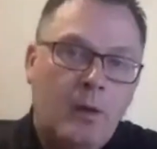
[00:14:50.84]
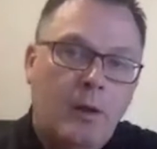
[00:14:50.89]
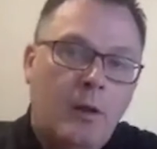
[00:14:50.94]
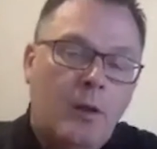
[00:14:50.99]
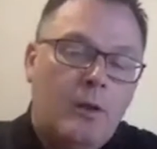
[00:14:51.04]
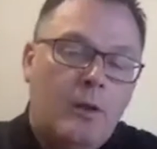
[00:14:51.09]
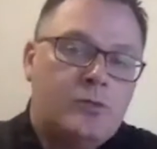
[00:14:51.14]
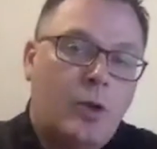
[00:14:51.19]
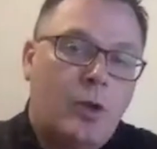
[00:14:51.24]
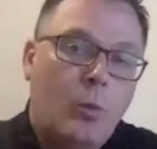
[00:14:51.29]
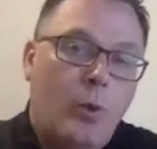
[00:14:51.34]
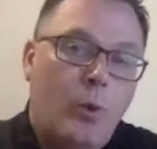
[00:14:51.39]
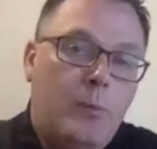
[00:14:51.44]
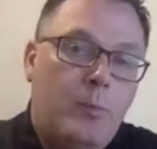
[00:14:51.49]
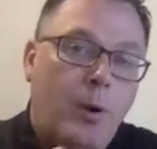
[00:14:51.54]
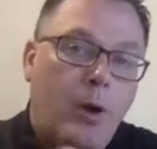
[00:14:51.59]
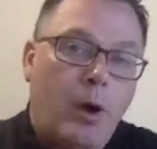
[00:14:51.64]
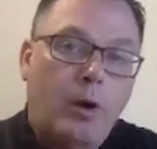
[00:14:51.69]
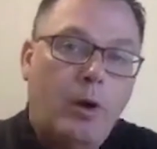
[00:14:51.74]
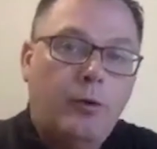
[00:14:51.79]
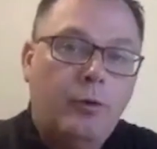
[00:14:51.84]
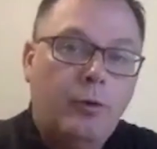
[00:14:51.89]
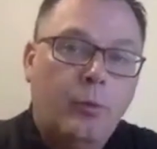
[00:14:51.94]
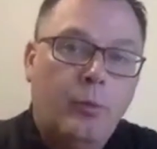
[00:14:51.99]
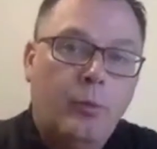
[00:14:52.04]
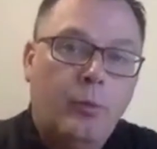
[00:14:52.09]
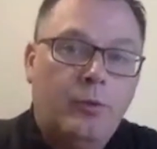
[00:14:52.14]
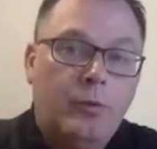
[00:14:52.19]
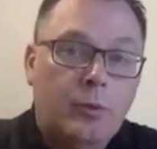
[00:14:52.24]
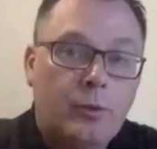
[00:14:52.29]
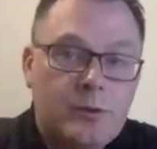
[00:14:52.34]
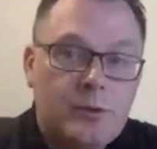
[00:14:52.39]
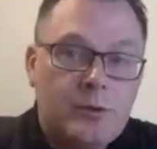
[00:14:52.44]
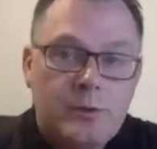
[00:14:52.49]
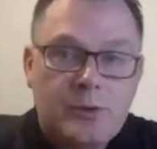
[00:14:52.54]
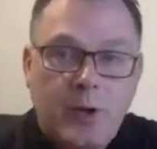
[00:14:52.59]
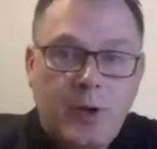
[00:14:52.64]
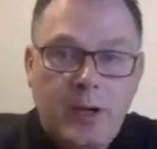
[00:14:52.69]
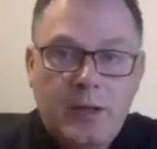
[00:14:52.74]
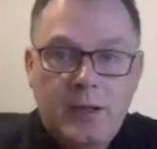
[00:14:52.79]
So we partnered up with Auto
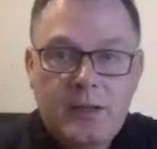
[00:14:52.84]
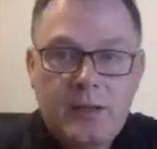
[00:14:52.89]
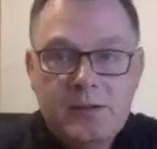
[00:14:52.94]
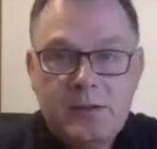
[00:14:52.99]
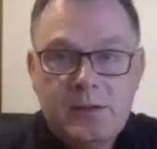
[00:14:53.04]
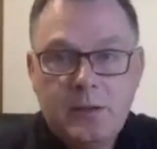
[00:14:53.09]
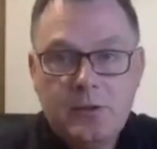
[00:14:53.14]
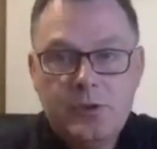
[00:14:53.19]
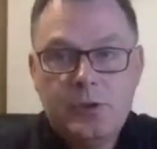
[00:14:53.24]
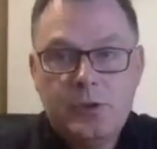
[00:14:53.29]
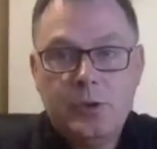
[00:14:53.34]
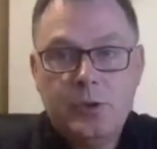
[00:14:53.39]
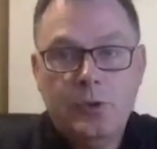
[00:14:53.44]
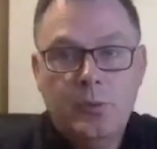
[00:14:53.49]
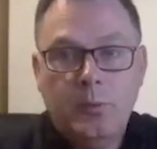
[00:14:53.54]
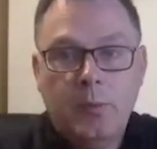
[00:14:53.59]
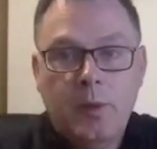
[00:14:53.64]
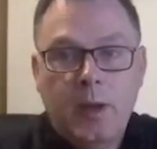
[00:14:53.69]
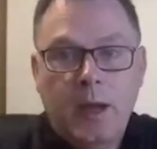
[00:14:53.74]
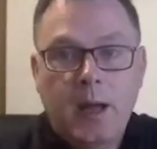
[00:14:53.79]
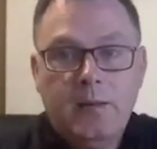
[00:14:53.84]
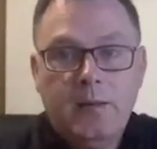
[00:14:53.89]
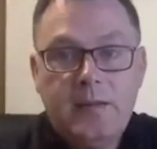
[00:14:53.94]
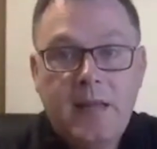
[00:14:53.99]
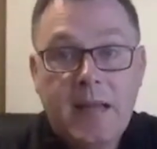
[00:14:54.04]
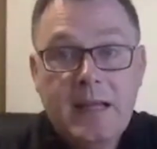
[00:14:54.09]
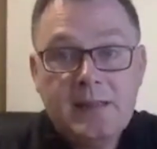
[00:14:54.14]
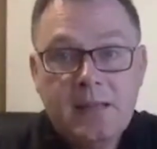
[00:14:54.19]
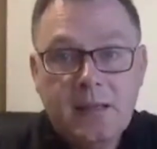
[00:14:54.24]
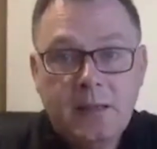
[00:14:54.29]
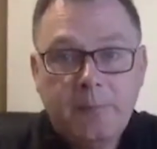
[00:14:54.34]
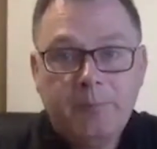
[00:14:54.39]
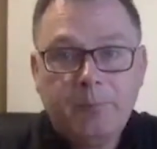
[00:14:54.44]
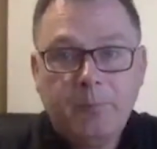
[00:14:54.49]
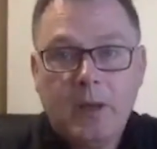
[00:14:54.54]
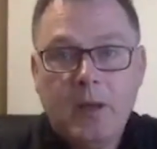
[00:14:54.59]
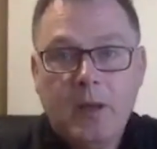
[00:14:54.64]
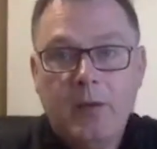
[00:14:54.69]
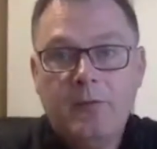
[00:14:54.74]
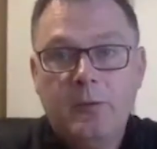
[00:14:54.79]
Trader to consume data
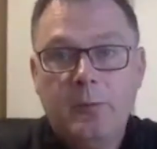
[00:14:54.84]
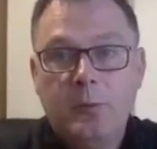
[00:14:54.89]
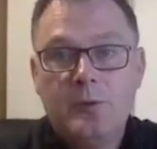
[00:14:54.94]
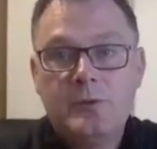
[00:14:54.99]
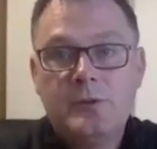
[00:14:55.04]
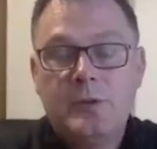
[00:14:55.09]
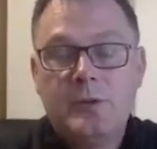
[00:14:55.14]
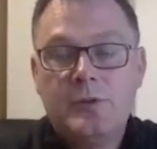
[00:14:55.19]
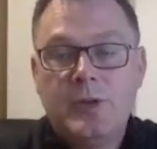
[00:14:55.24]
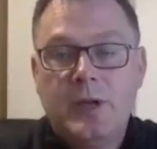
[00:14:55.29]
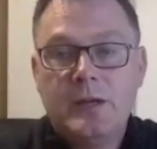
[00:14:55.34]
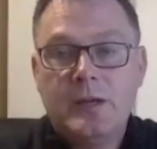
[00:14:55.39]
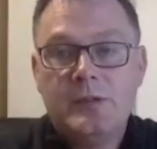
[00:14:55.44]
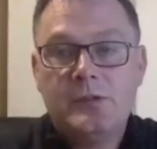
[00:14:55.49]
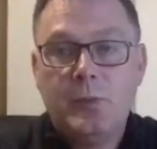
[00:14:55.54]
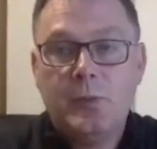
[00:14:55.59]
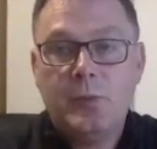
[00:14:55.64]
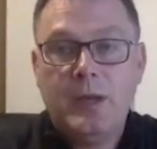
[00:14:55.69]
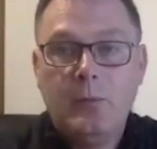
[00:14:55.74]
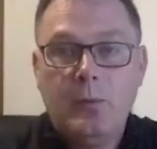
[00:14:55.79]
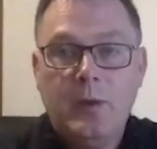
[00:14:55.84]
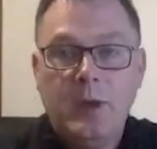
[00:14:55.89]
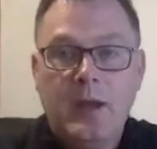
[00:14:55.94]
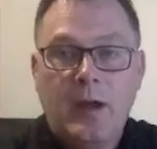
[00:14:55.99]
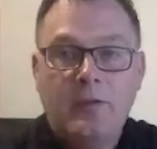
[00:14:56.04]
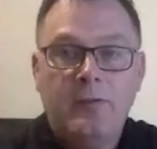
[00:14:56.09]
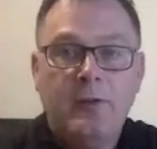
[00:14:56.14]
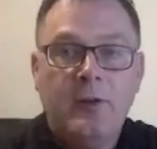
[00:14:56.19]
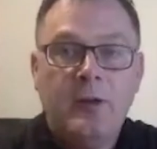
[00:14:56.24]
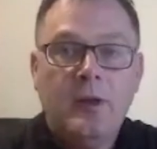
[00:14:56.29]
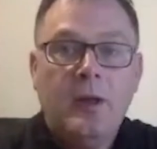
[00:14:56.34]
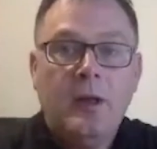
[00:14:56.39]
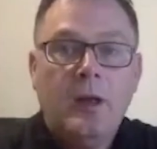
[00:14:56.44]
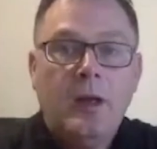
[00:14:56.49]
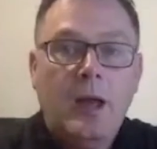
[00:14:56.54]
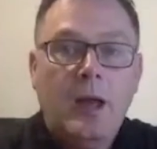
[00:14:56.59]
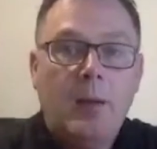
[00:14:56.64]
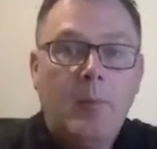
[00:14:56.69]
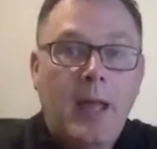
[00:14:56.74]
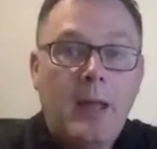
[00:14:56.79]
from Auto Trader. So we have
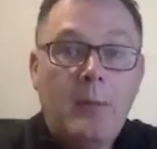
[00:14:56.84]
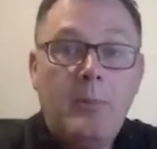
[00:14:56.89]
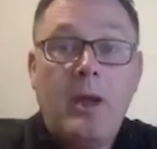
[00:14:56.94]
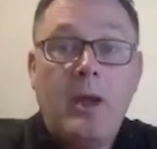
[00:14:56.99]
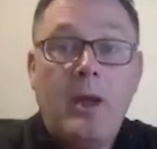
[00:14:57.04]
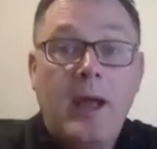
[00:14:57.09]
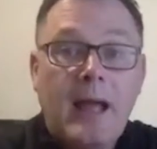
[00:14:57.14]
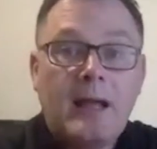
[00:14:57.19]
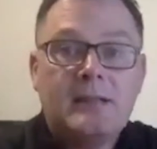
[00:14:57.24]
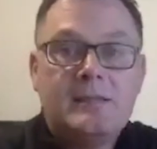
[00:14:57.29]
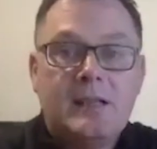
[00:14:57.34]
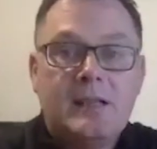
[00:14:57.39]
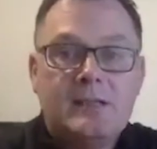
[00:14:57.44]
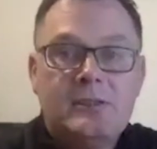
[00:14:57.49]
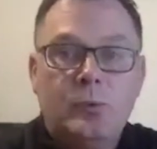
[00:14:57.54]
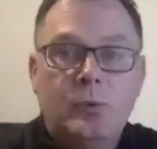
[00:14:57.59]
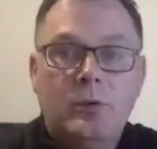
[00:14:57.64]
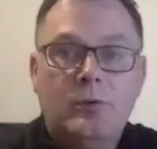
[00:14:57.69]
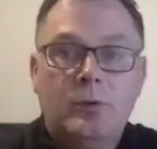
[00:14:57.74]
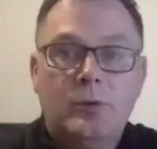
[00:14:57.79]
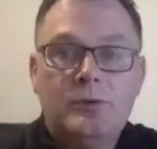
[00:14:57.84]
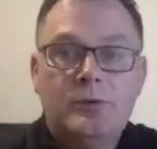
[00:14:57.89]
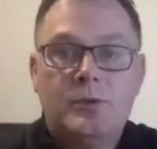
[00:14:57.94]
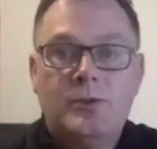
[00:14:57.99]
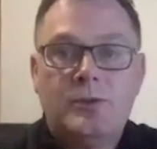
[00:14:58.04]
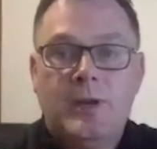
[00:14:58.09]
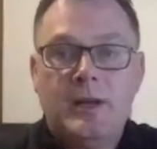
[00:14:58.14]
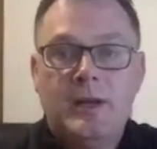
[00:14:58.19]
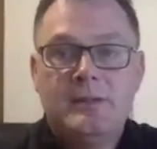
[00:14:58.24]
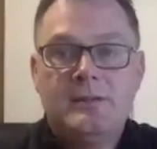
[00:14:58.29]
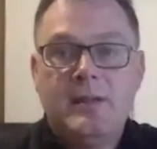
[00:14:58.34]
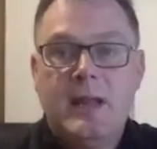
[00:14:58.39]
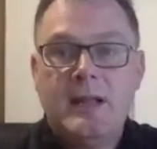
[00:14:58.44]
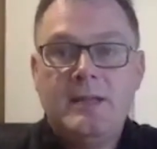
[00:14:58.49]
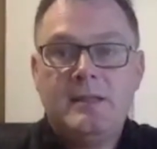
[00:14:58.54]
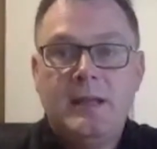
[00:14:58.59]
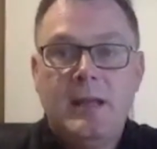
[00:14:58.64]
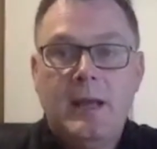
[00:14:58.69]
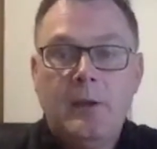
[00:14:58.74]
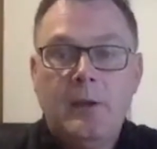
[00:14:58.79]
API access to all of Auto Trader's data
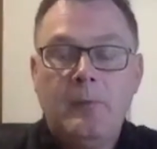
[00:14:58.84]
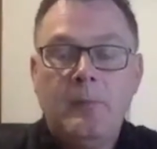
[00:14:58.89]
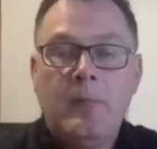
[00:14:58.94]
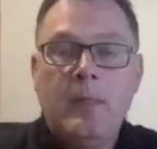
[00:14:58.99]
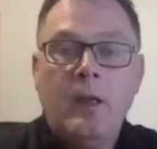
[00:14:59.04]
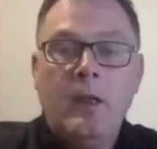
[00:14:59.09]
now.